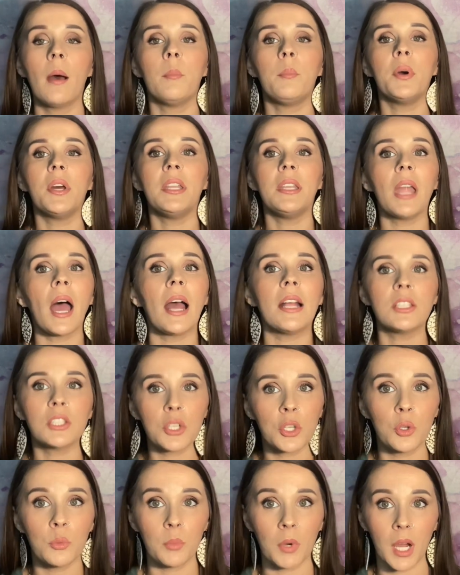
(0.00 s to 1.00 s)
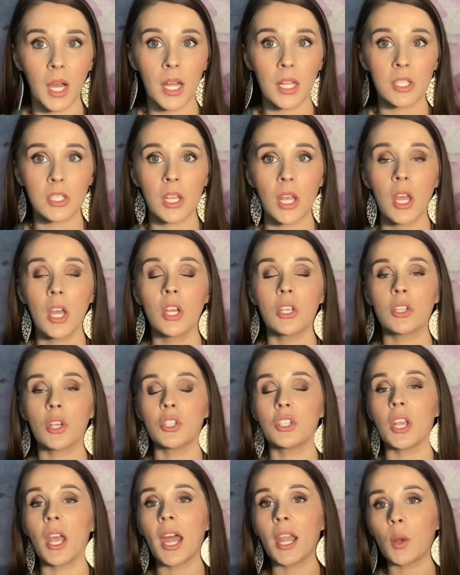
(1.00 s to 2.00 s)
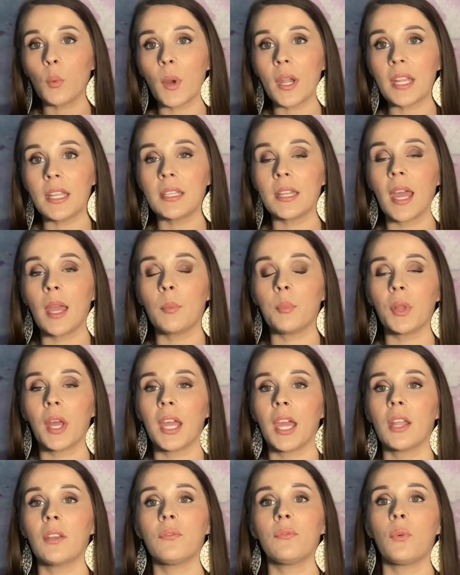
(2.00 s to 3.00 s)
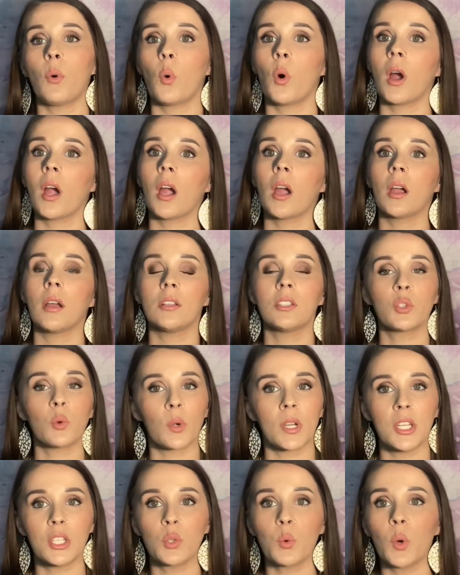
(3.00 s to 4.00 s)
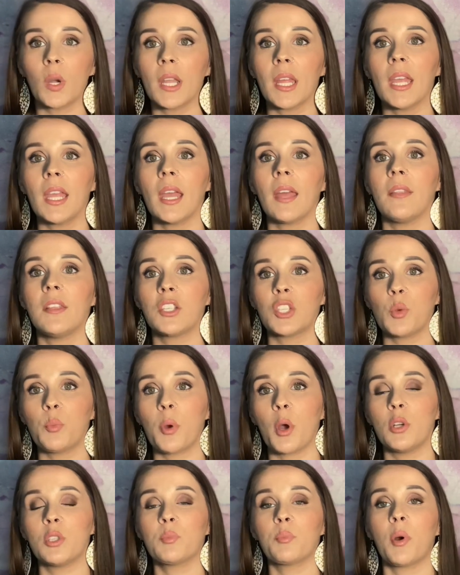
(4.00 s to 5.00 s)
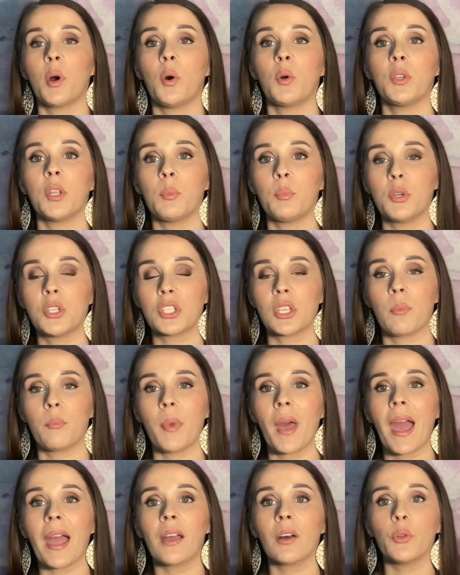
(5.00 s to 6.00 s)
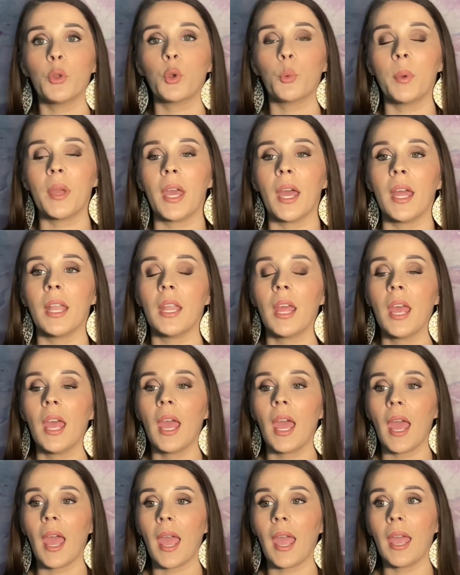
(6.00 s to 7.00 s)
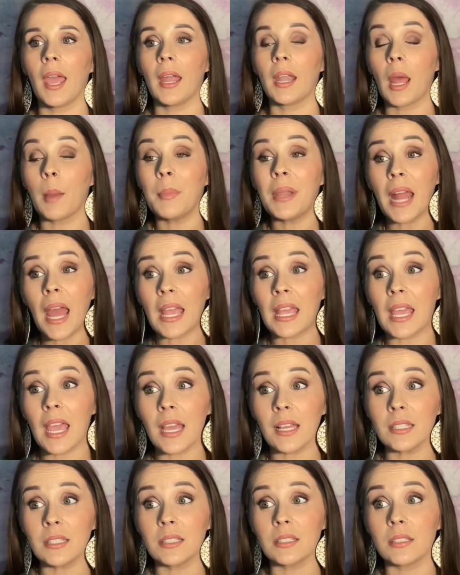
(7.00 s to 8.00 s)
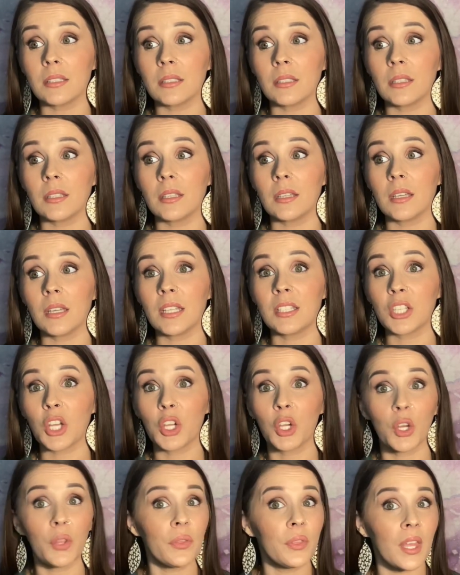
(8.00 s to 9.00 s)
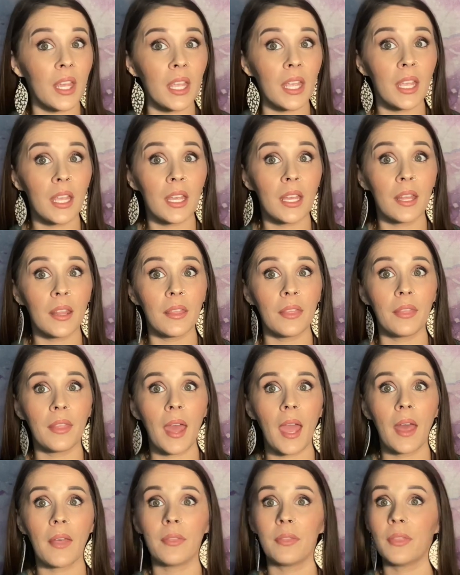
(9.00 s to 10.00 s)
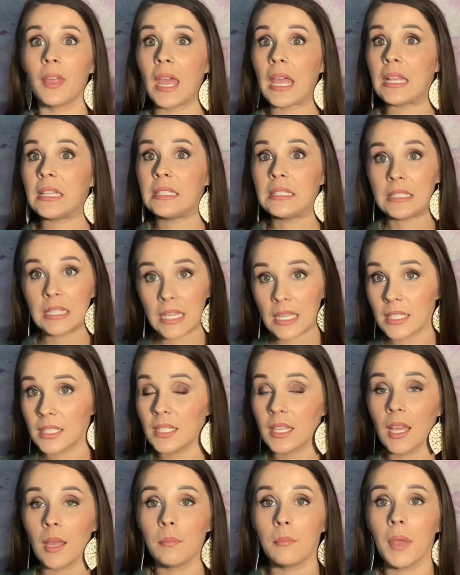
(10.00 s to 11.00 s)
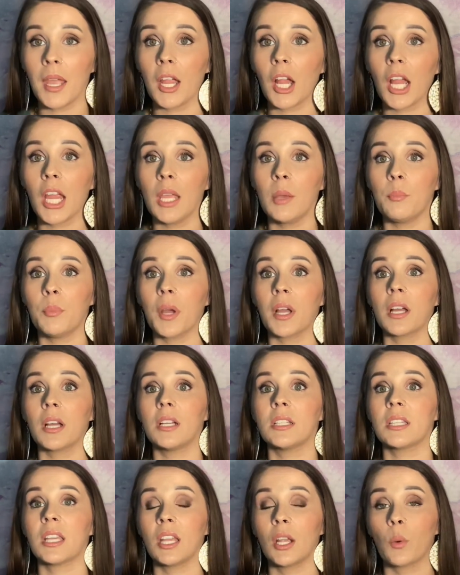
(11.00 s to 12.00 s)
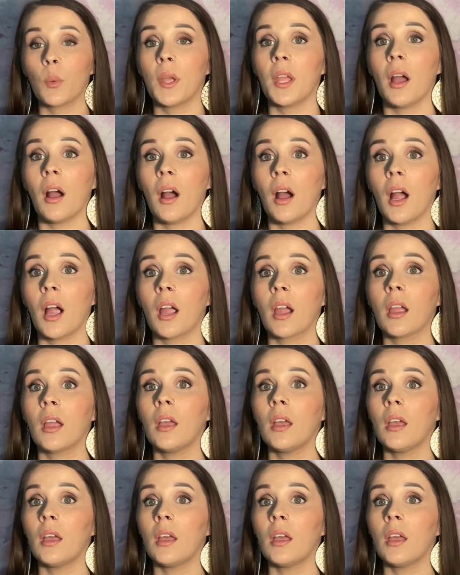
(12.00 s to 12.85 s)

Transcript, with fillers: but not too much. So she had a wedding date planned for 2020, and then she postponed it, pushed it back a little bit. And I mean, I guess it's a good thing that they didn't get married because here we are,